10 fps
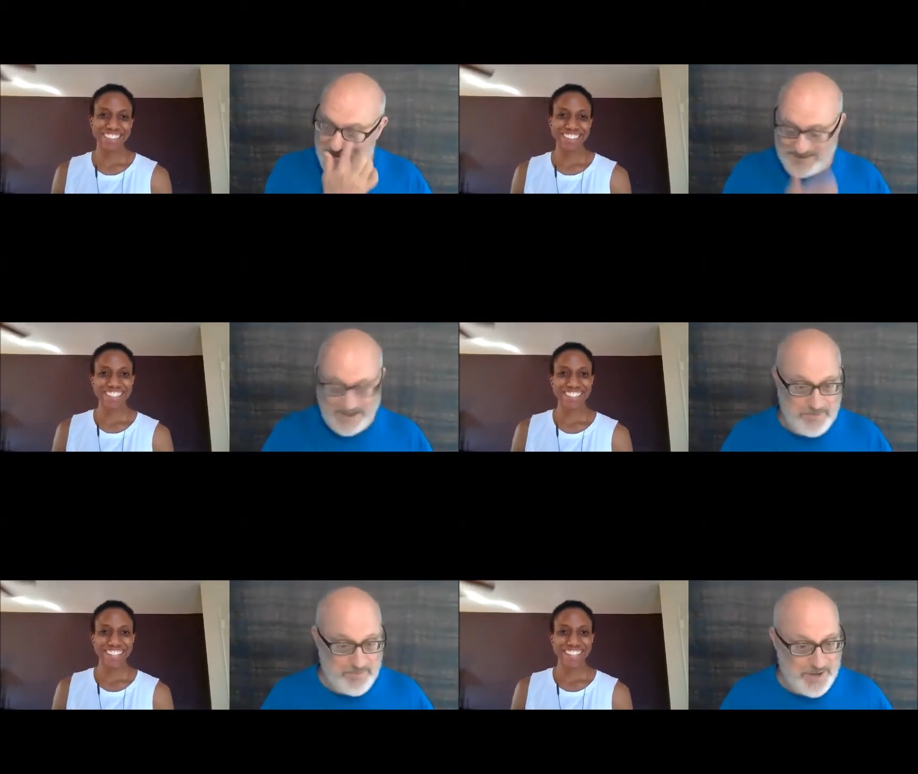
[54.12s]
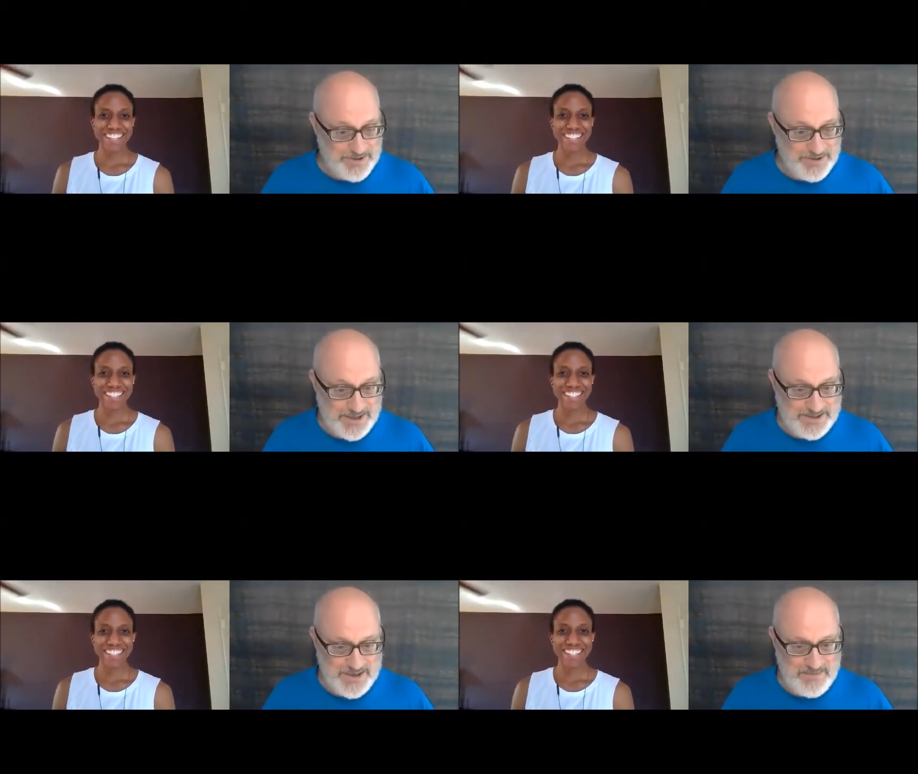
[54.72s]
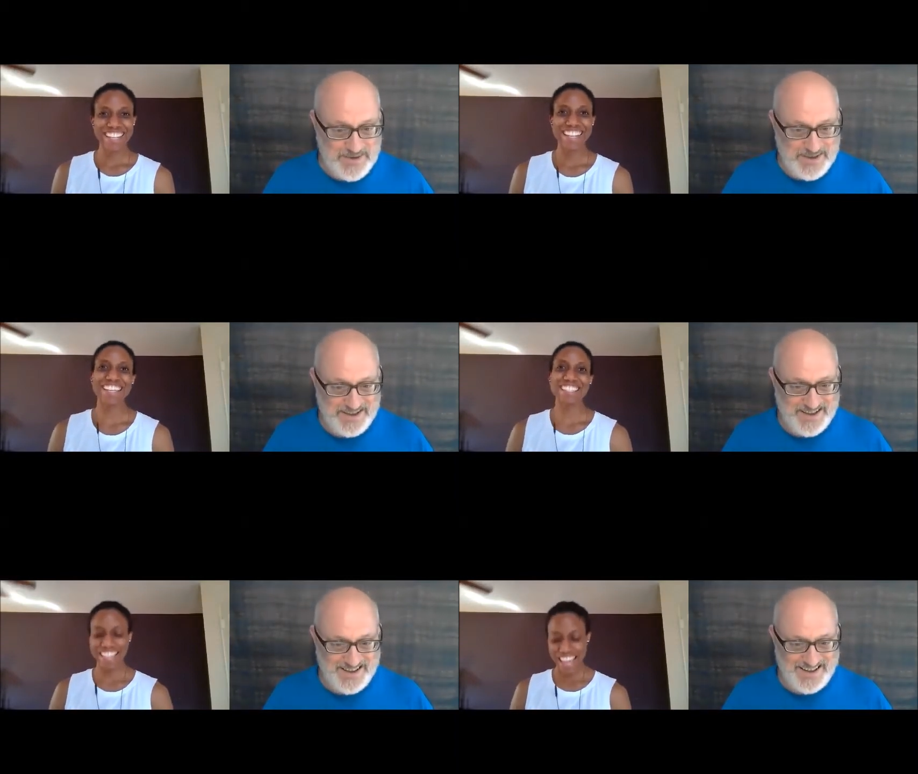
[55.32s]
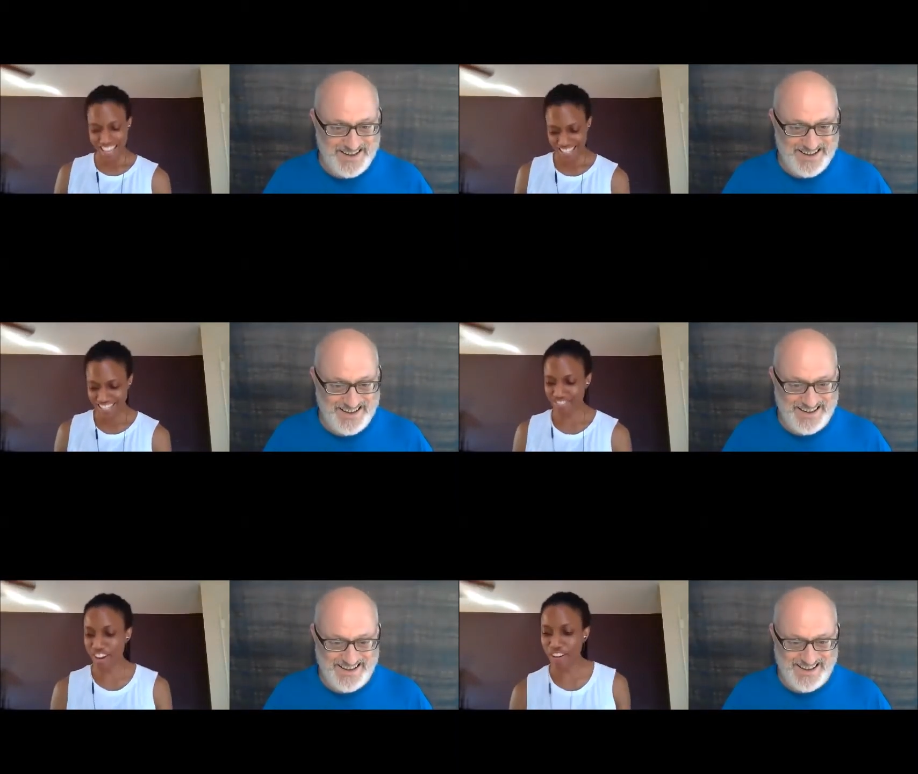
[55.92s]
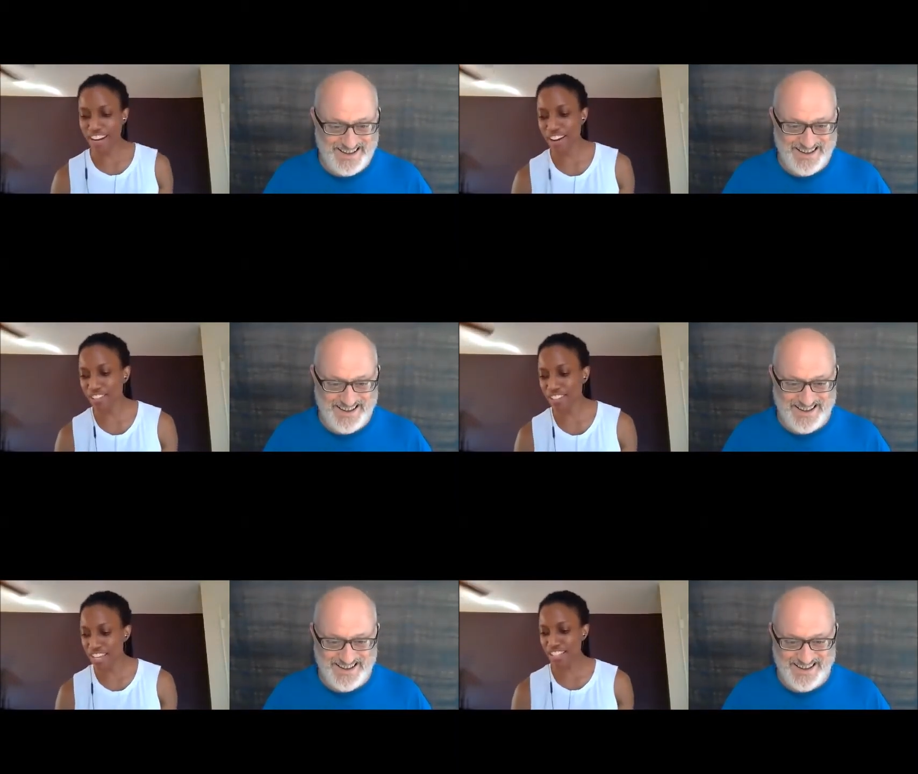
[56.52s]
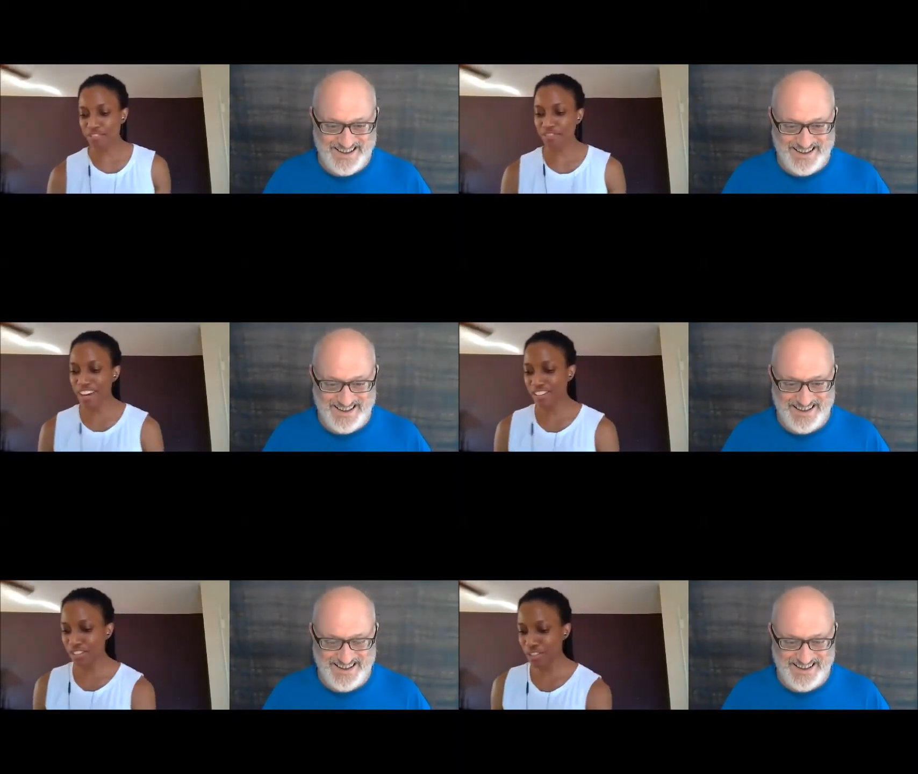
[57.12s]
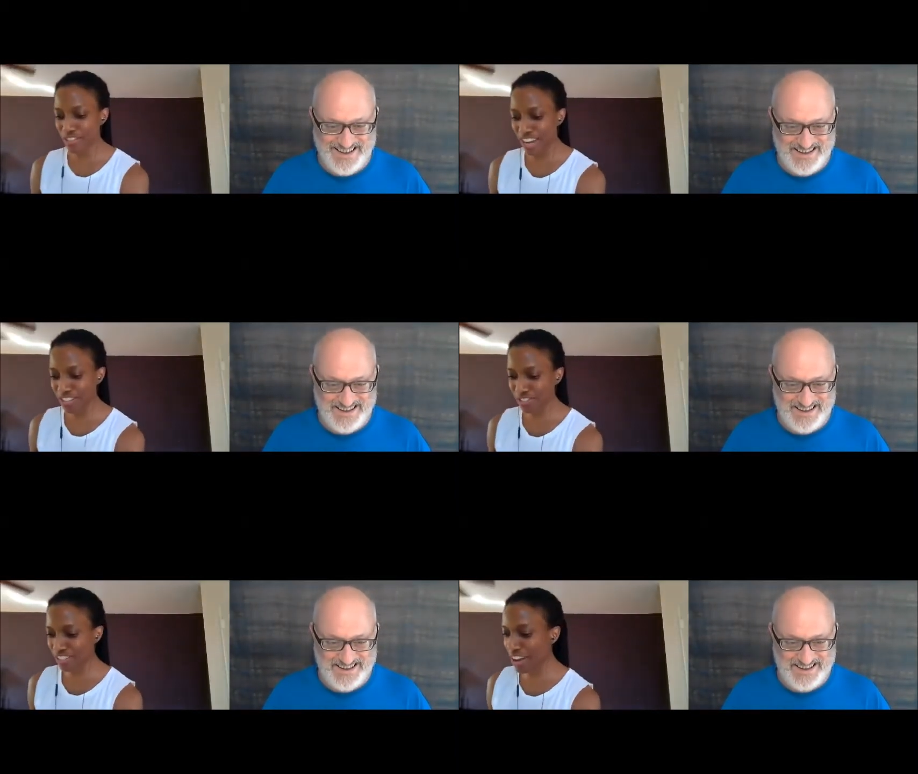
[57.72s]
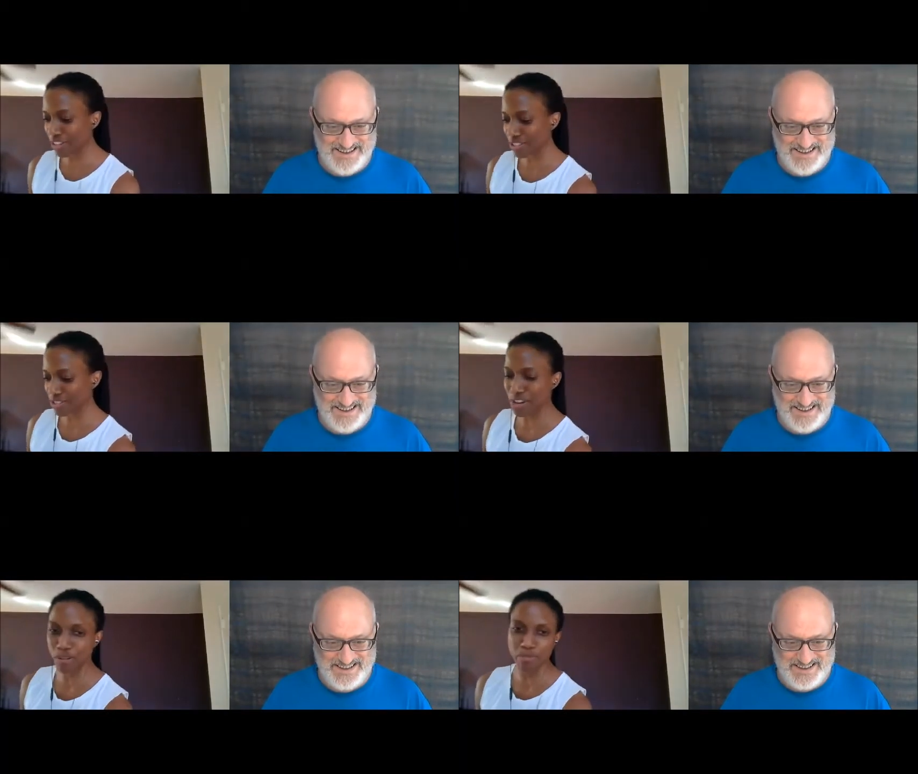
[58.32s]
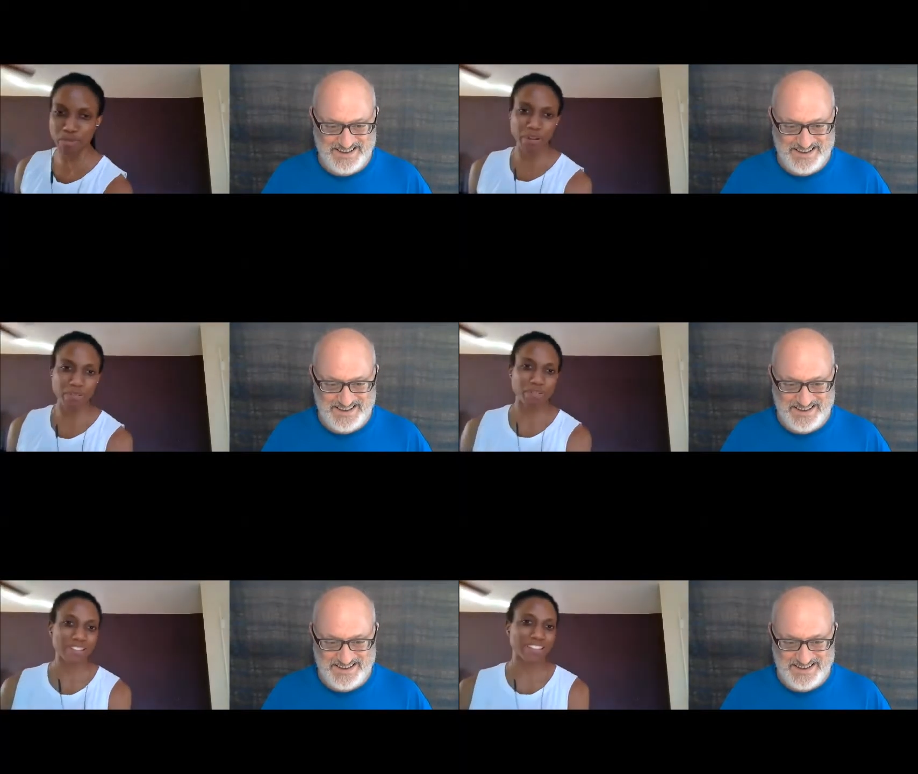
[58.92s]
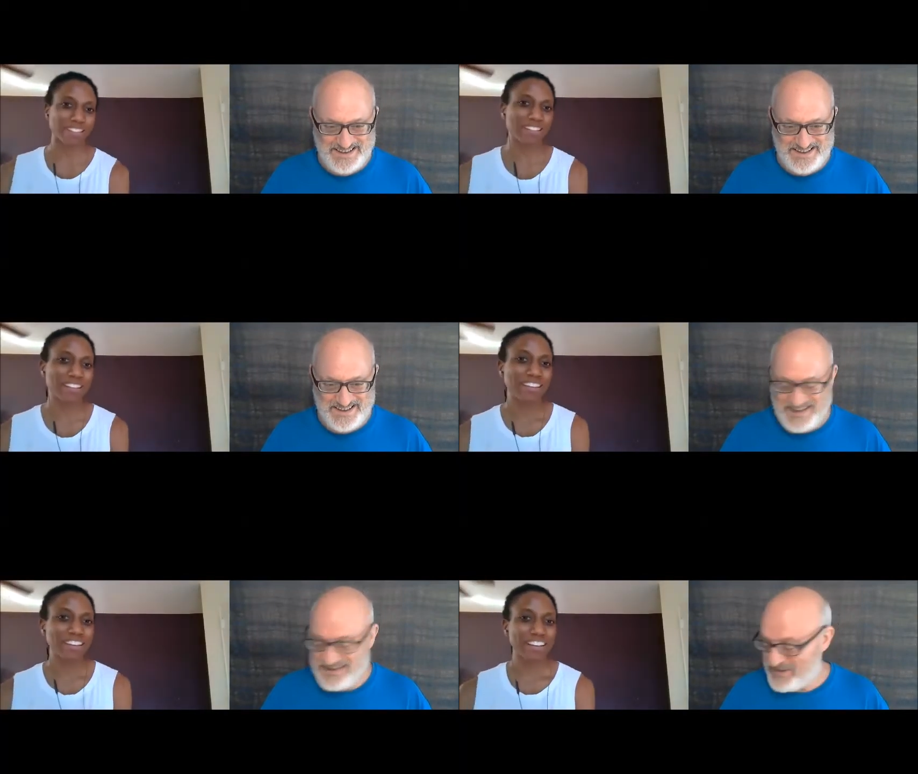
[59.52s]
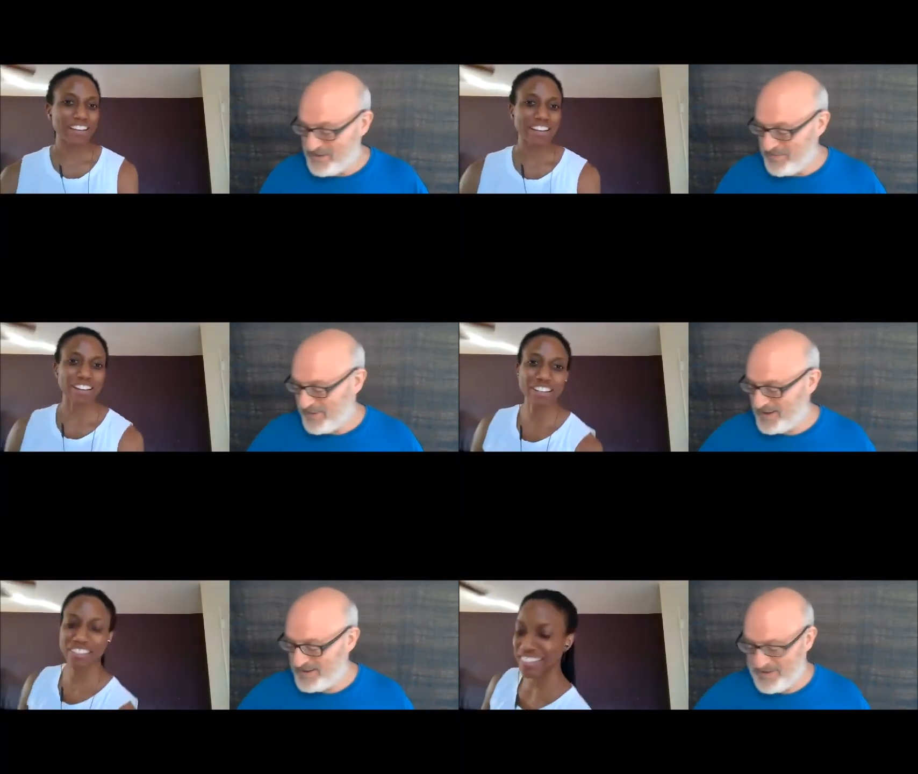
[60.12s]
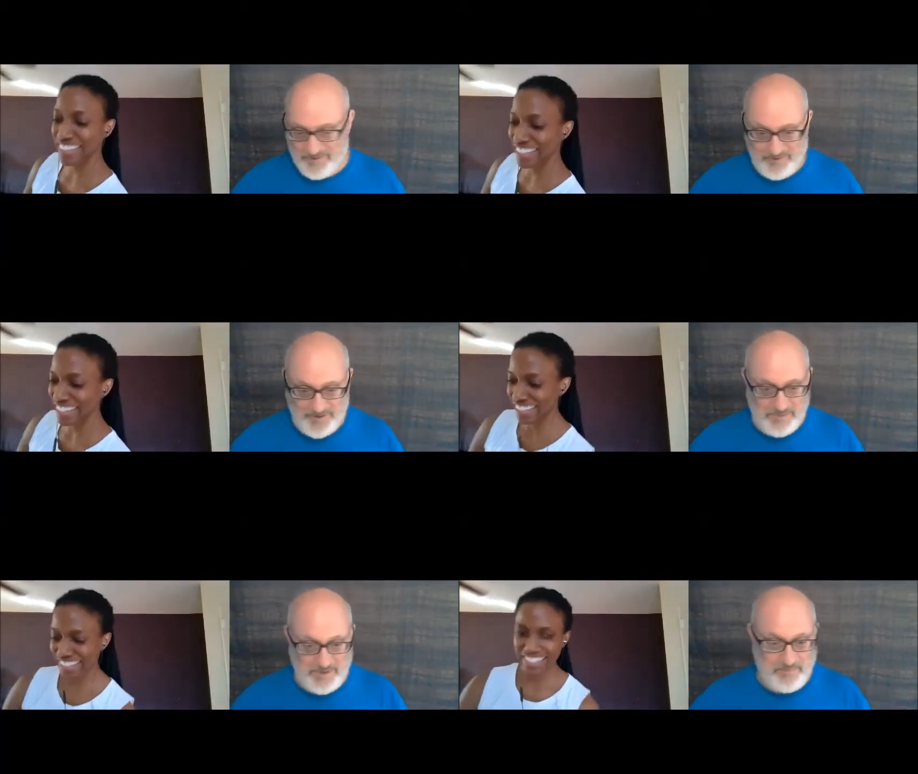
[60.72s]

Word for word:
Speaker 1: Is that how you pronounce your last name?
Speaker 2: It is, yes, Deveaux. I know it's French, so there's extra letters for no apparent reason.
Speaker 1: Is your uh, your family